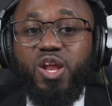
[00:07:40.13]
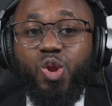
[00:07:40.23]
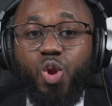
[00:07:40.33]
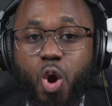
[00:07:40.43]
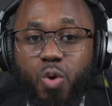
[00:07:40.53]

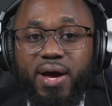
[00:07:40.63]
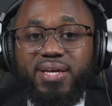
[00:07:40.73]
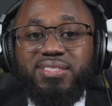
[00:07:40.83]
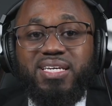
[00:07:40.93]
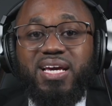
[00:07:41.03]
LoRa
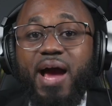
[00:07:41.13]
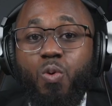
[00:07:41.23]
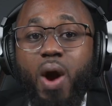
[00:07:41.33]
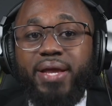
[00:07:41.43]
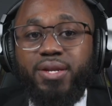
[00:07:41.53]

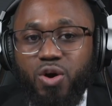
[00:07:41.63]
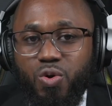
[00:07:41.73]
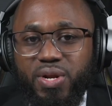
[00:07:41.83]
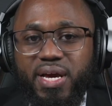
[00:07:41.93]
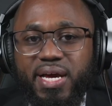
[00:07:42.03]
DIY
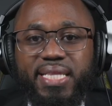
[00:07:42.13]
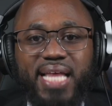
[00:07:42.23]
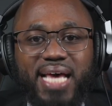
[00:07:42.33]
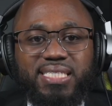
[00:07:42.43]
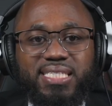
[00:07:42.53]
node.
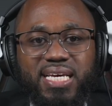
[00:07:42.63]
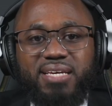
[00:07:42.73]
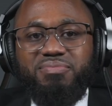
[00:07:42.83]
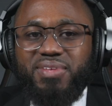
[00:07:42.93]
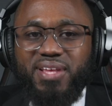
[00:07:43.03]
That's the
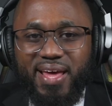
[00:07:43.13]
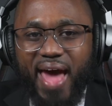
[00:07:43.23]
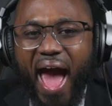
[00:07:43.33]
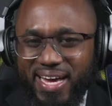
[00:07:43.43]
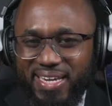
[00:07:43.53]

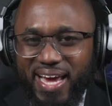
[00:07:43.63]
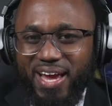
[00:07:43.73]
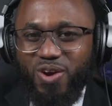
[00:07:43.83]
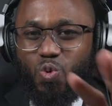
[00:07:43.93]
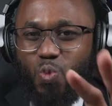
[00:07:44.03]

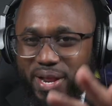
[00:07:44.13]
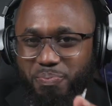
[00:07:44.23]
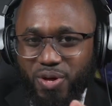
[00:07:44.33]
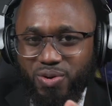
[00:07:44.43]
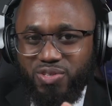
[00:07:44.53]
Hackaday Reddit
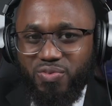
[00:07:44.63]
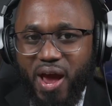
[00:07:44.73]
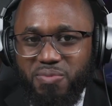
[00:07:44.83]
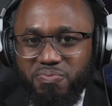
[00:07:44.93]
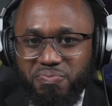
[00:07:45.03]
build,
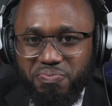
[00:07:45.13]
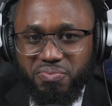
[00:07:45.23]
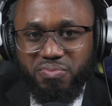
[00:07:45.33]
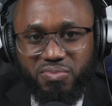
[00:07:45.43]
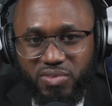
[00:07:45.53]
right?
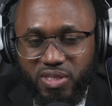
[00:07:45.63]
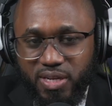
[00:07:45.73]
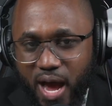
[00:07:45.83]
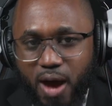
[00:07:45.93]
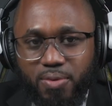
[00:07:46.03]

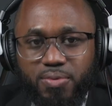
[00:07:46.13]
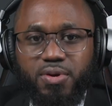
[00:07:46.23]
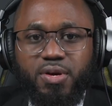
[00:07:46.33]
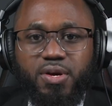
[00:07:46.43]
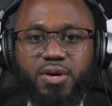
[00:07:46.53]
Now,
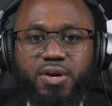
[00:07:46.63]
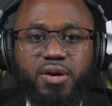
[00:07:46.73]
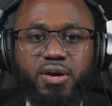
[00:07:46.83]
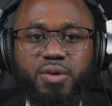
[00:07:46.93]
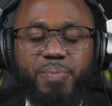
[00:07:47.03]

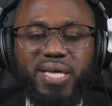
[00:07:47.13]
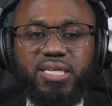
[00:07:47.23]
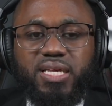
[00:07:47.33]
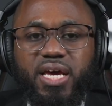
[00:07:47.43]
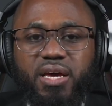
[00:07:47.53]

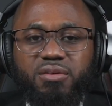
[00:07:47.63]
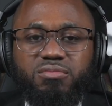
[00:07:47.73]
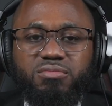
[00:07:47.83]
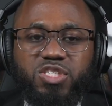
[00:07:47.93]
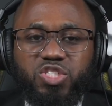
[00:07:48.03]
basically,
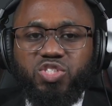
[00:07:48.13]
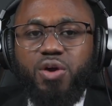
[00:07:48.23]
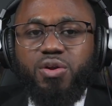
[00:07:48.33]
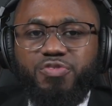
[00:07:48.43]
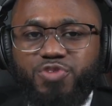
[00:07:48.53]
to start off,